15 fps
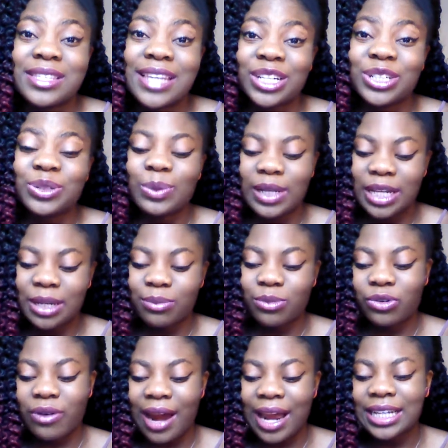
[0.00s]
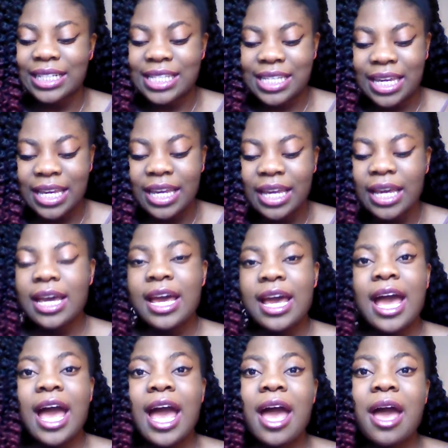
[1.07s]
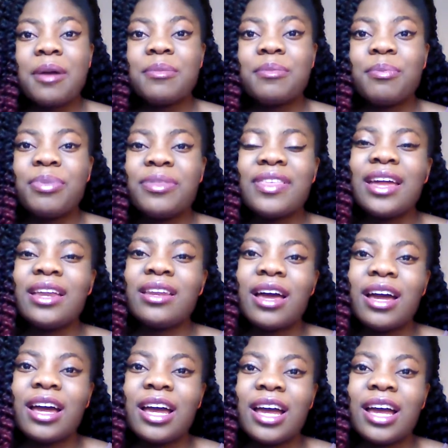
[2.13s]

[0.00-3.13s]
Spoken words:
sexual immorality. But then